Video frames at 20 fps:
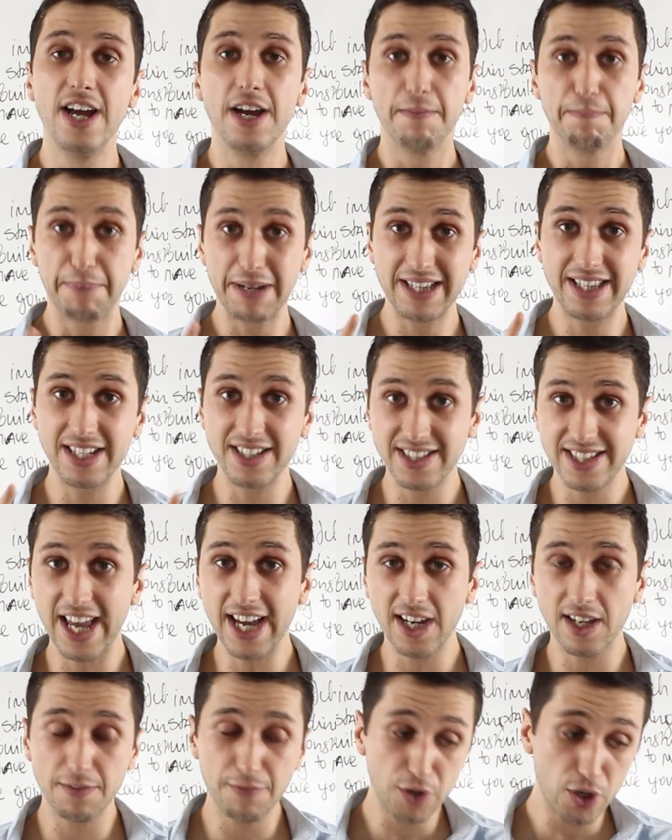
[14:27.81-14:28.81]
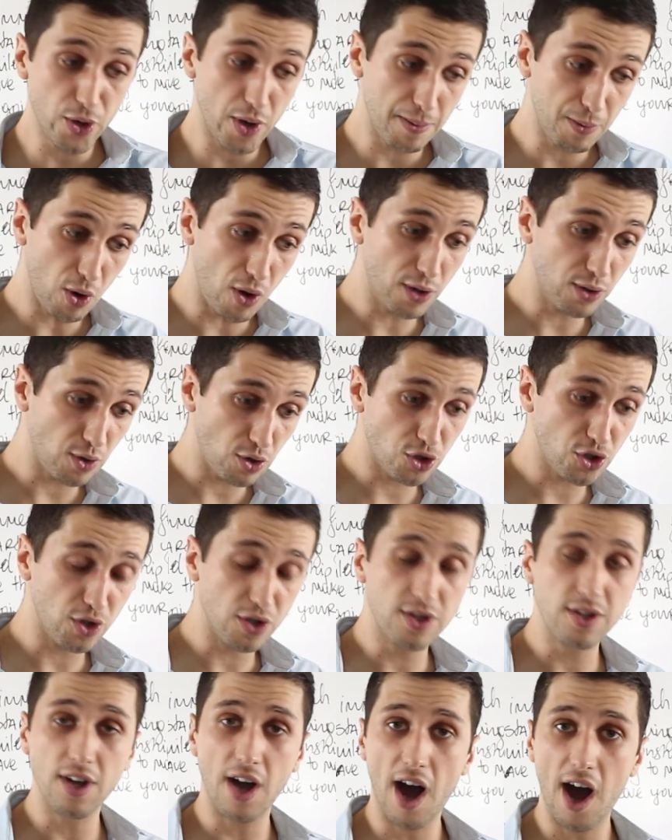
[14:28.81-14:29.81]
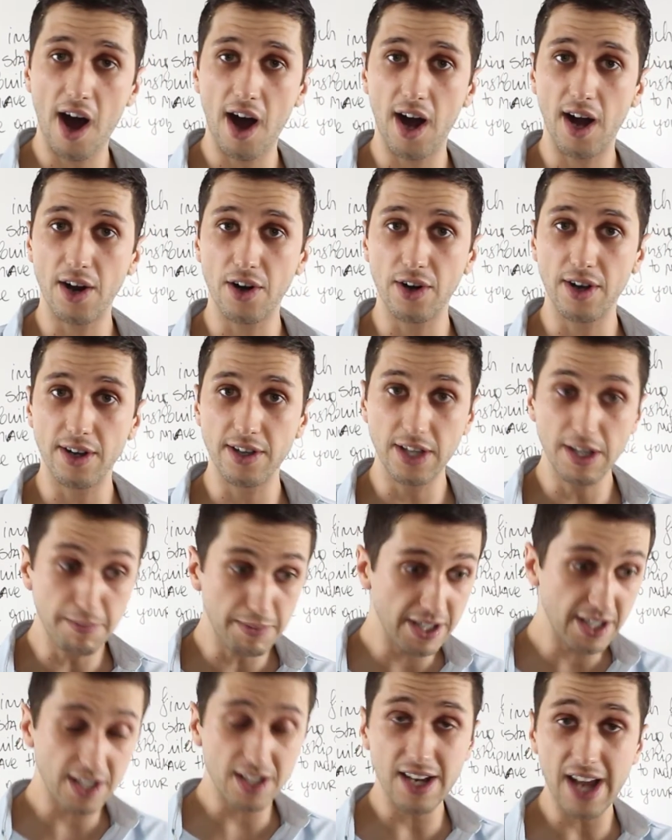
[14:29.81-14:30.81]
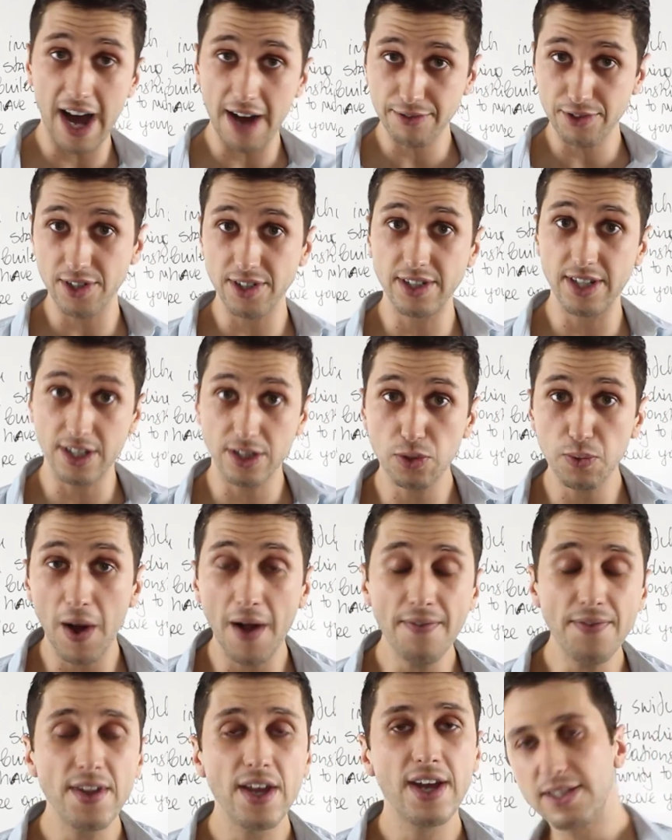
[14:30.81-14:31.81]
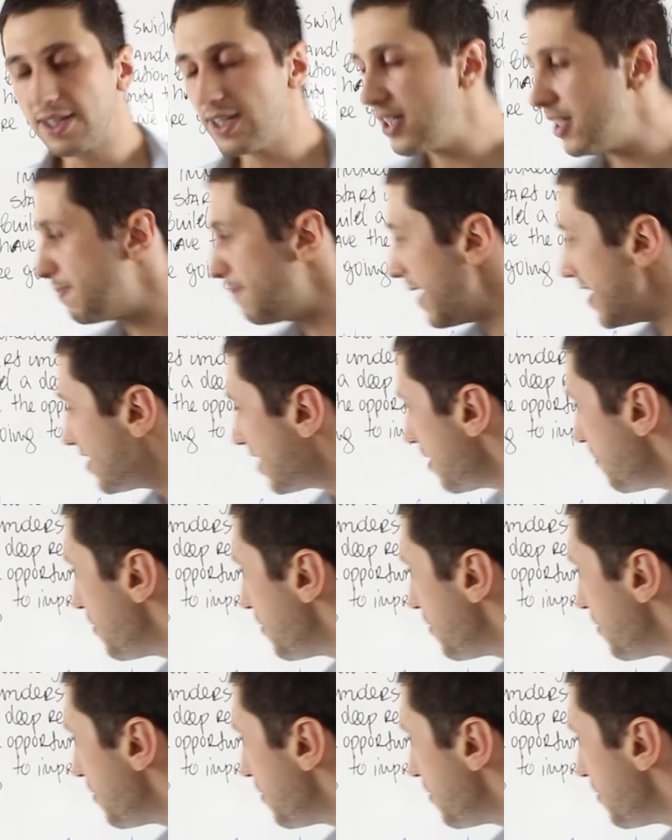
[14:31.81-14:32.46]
But the second video I'm going to shoot immediately after this one is basically